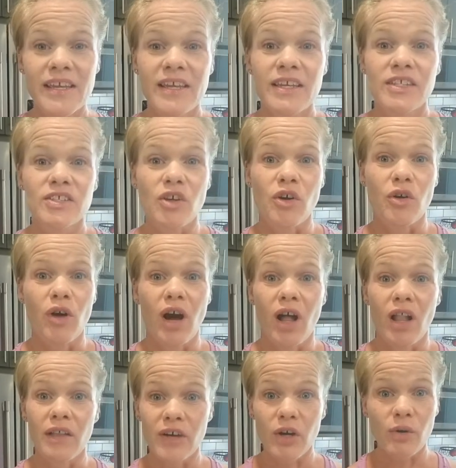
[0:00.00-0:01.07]
So
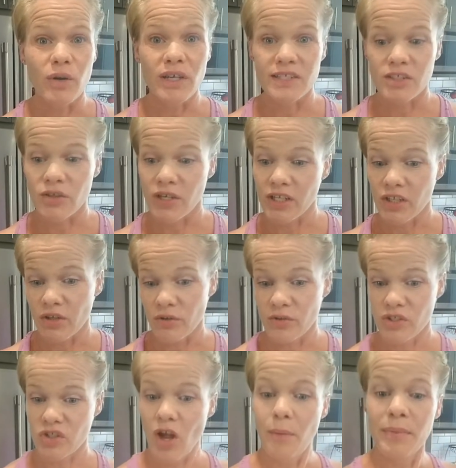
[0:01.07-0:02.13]
all of our oils you can
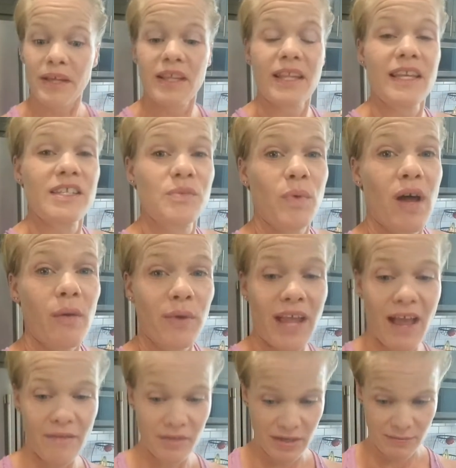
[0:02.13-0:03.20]
use topically as well. We
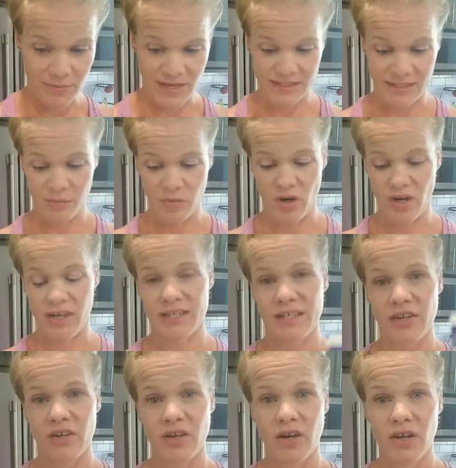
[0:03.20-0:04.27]
have an amazing product
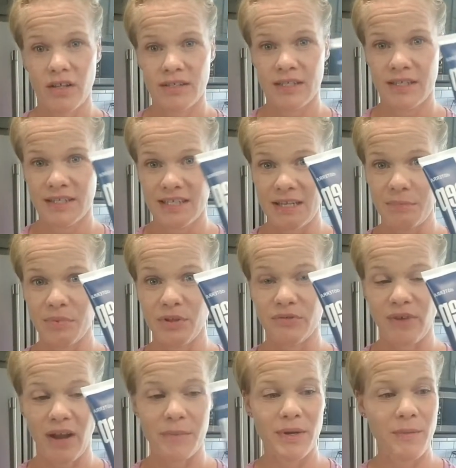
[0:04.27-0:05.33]
here called Deep Blue
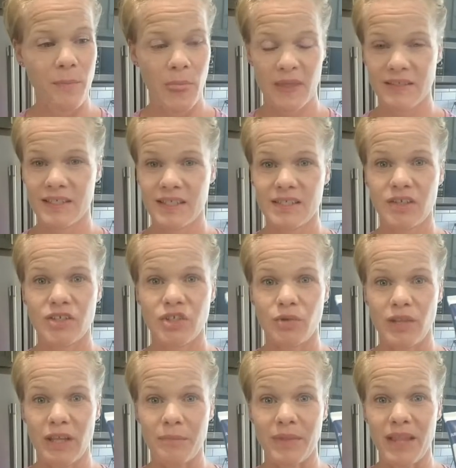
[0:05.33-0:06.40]
Rub. This is our
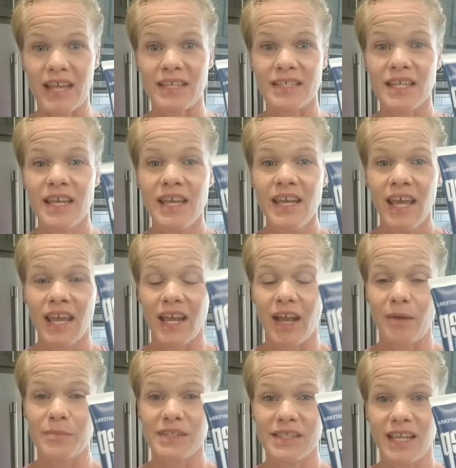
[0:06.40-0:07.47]
soothing blend. It
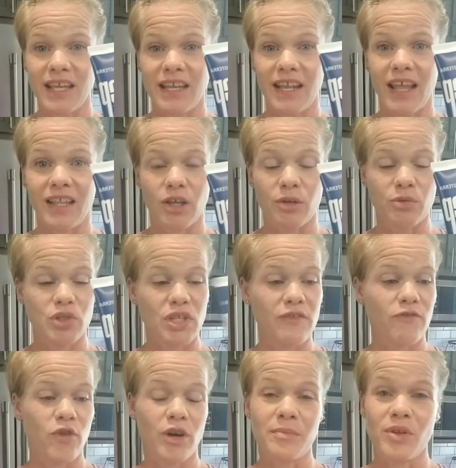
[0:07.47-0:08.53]
comes in a lotion
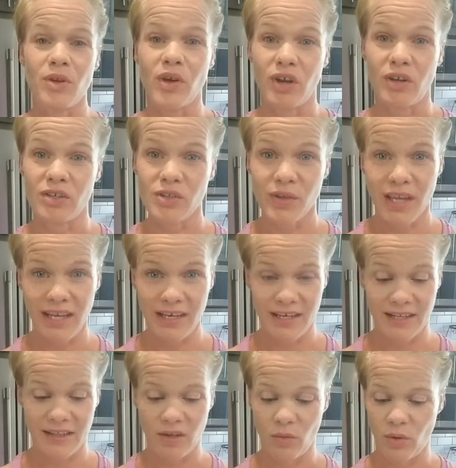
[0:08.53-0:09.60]
form. You can also get it
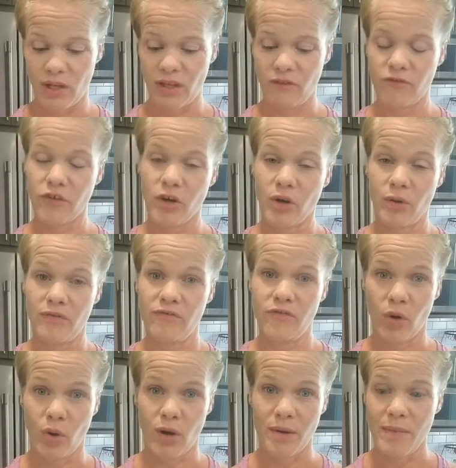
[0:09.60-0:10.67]
in the oil
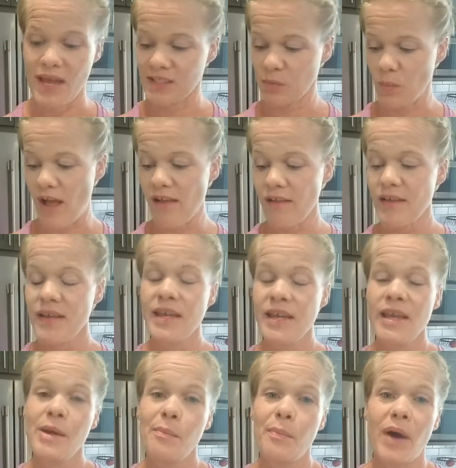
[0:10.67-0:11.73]
form as well.
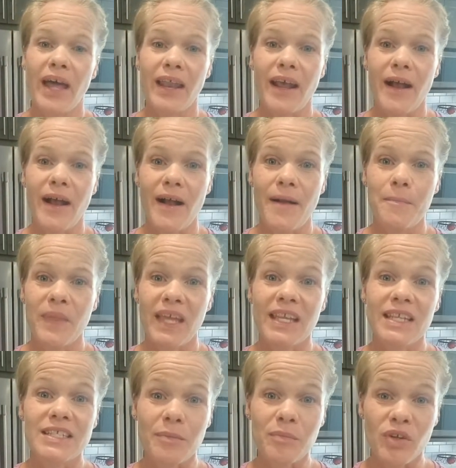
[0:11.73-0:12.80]
But
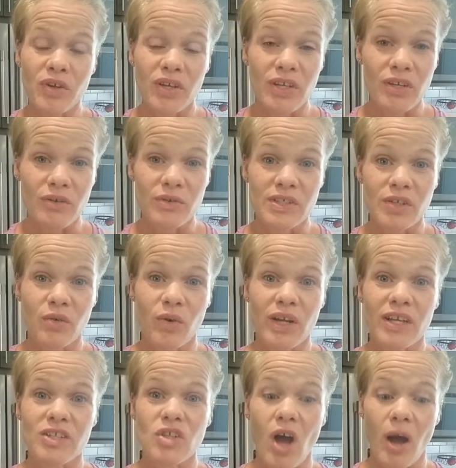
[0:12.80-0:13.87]
anytime you're going to use an
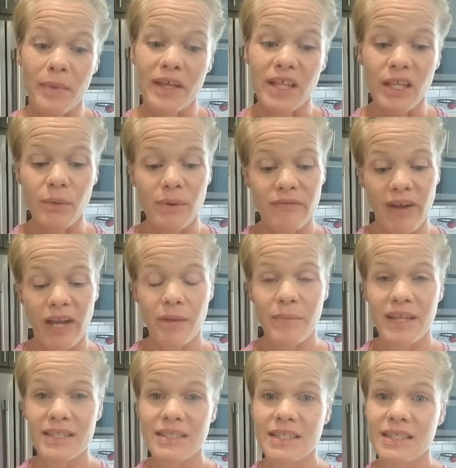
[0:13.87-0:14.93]
oil topically, we
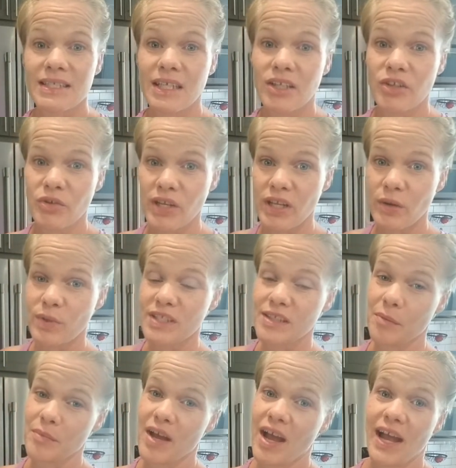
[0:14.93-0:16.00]
recommend to dilute it with
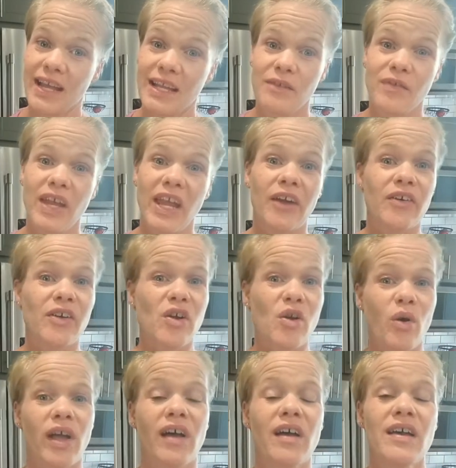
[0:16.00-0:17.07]
some kind of carrier
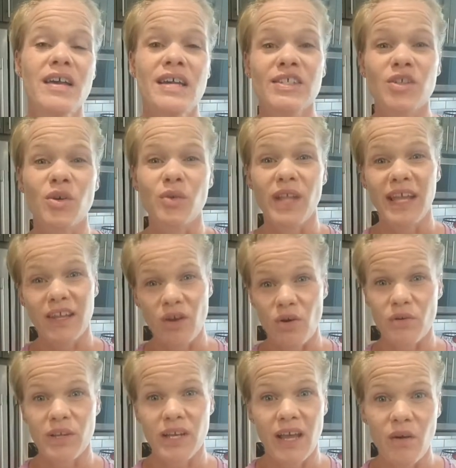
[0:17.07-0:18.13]
oil. So like
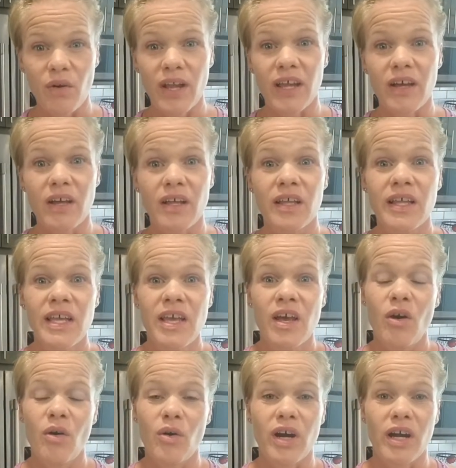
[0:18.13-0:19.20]
coconut oil
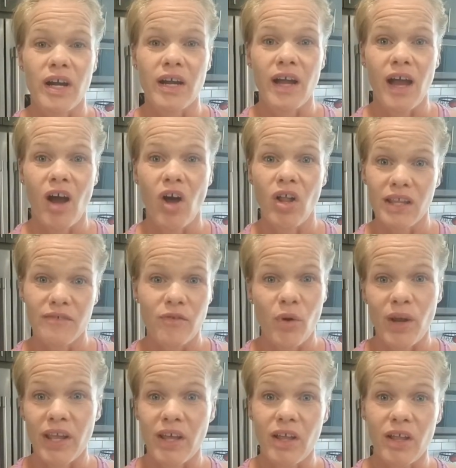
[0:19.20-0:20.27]
or olive
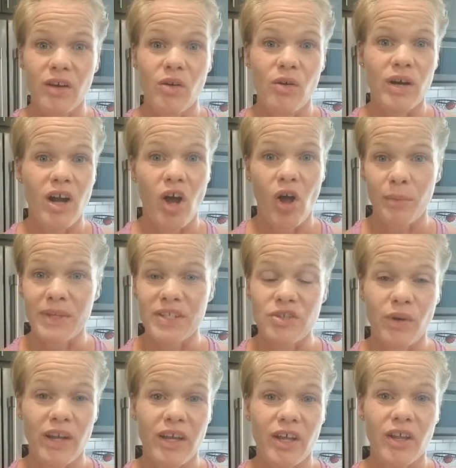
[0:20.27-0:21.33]
oil or almond
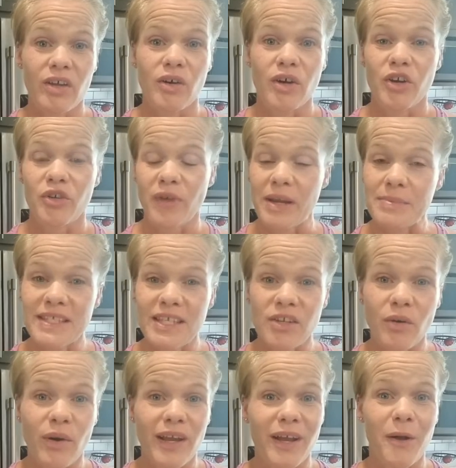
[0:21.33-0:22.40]
oil or grapeseed
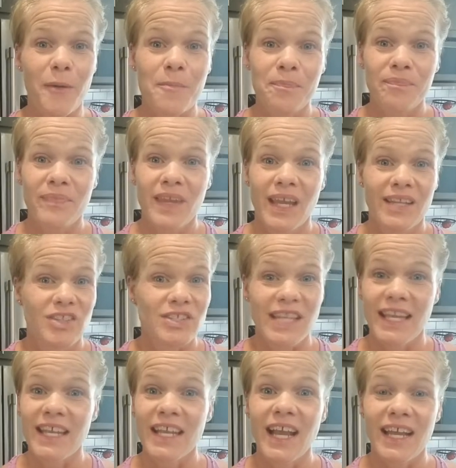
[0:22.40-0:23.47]
oil, just
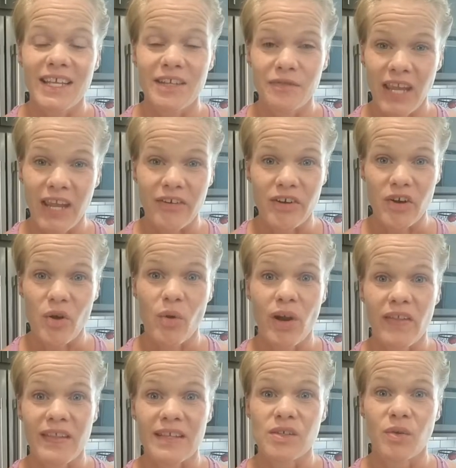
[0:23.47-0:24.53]
any kind of carrier
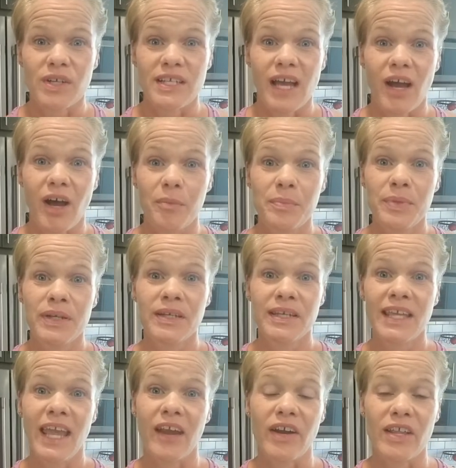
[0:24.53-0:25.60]
oil that's going to help
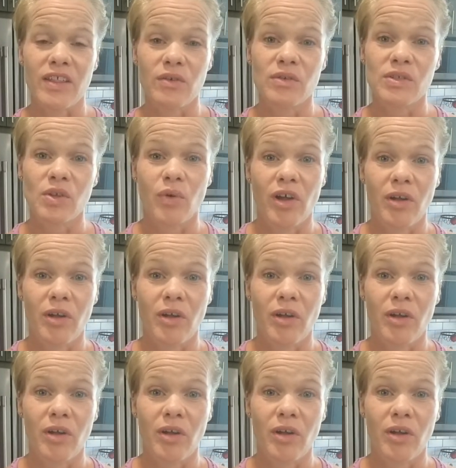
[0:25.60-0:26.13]
carry those oil